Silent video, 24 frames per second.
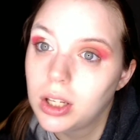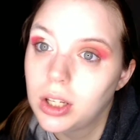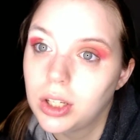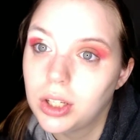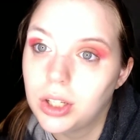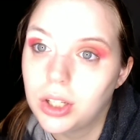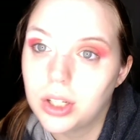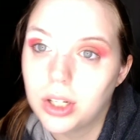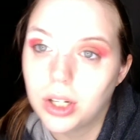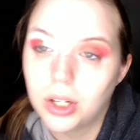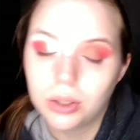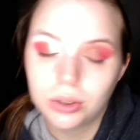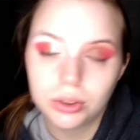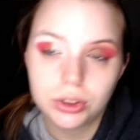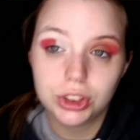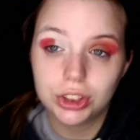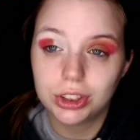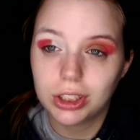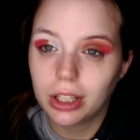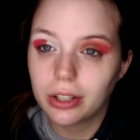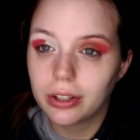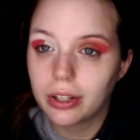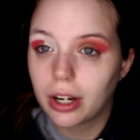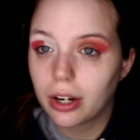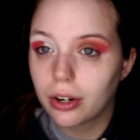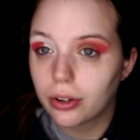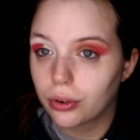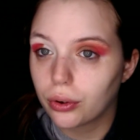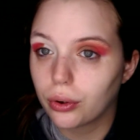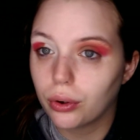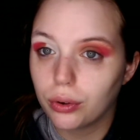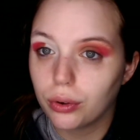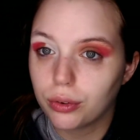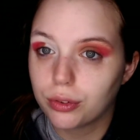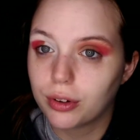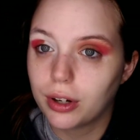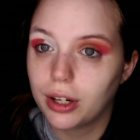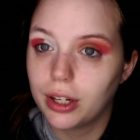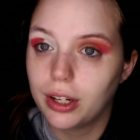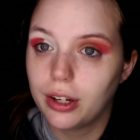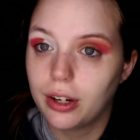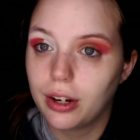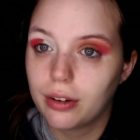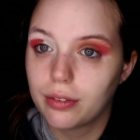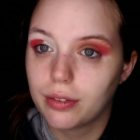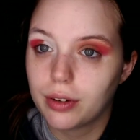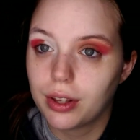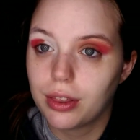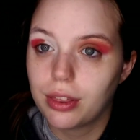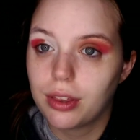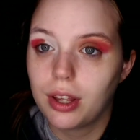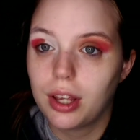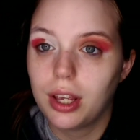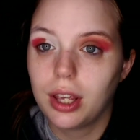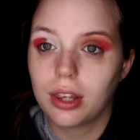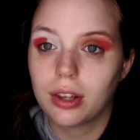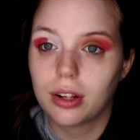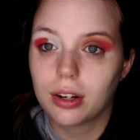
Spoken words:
you know, she's yelling at her girlfriend and everything,